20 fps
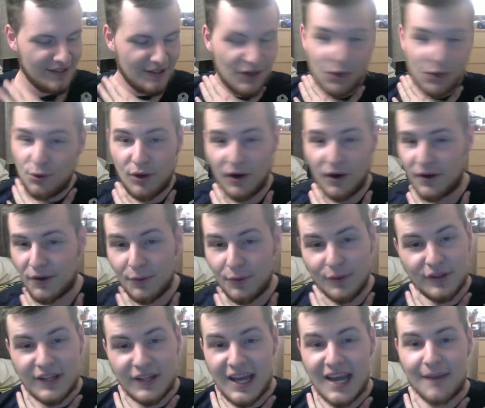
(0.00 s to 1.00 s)
who called who a
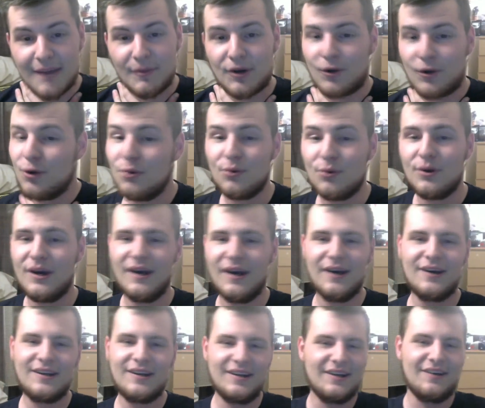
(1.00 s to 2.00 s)
scammer, who,
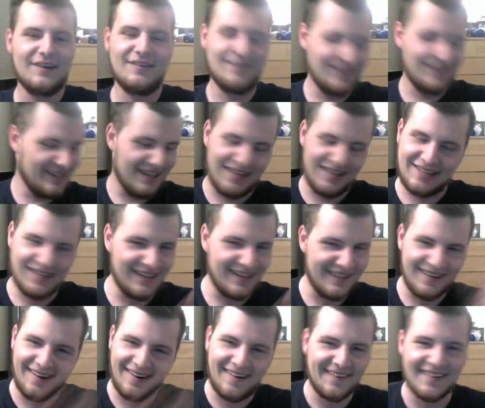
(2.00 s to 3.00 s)

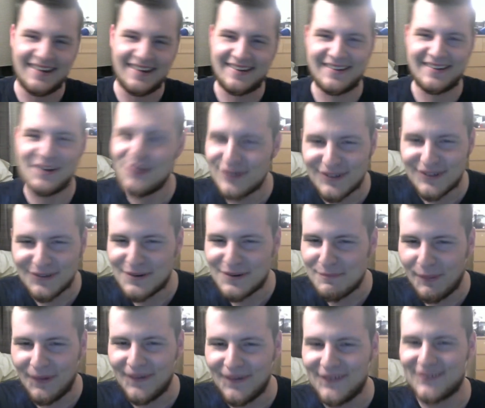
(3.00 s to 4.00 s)
all that stuff, who's doing
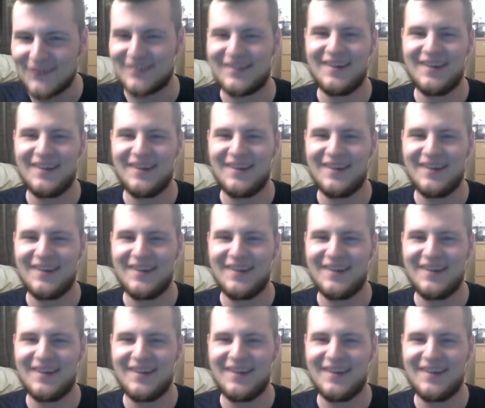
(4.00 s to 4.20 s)
polls,